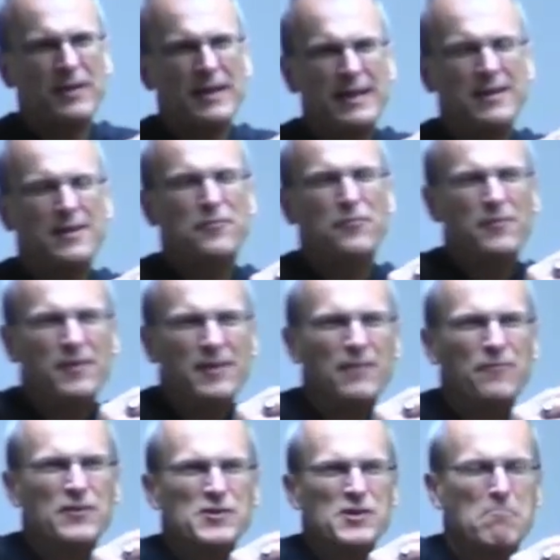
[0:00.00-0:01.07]
in the,
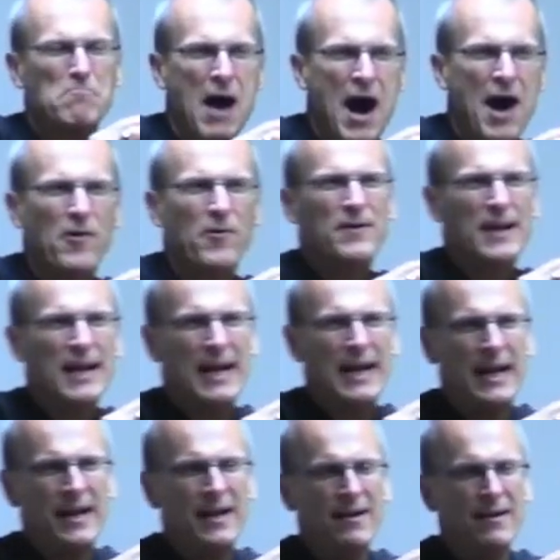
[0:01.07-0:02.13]
if it's a modern
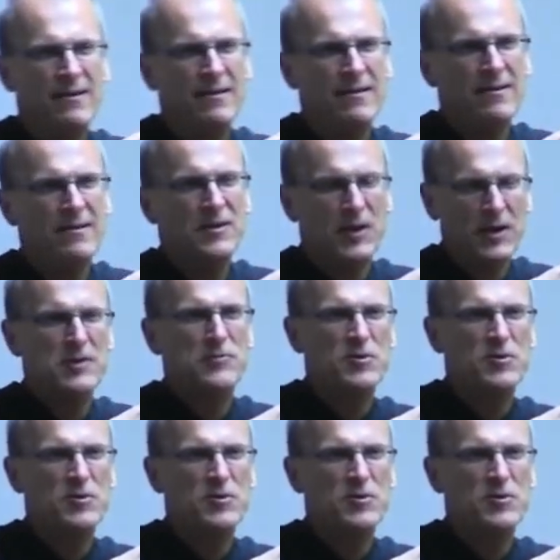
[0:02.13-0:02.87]
day country